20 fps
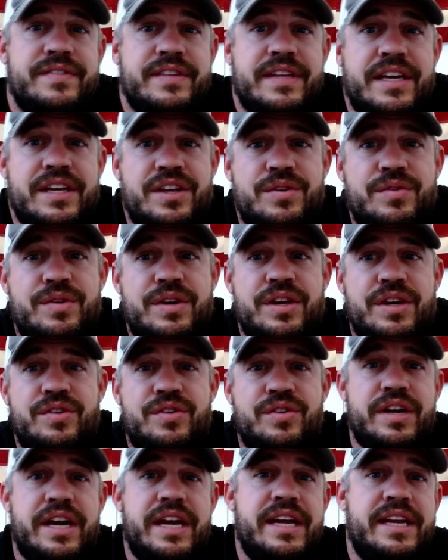that you can
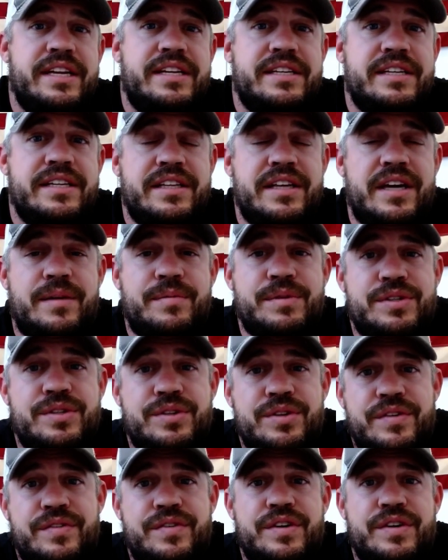create the
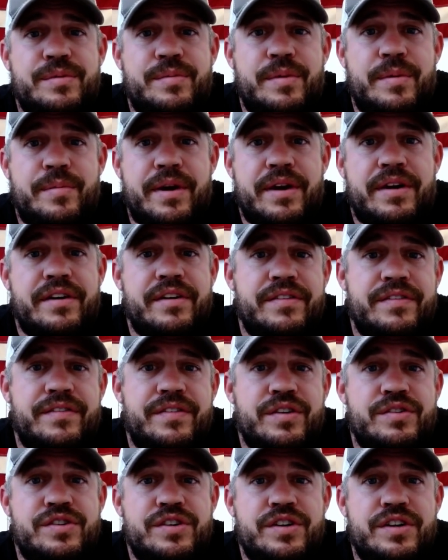opportunity for it to be better in the
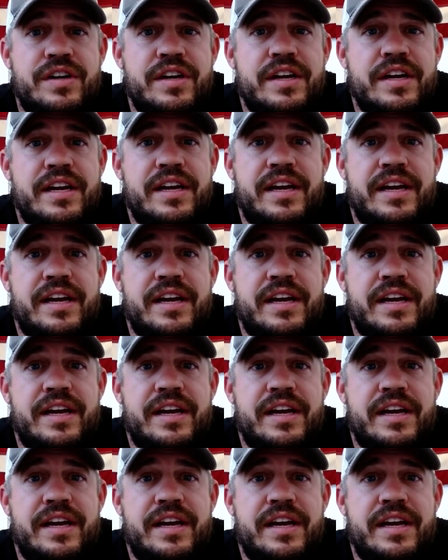future.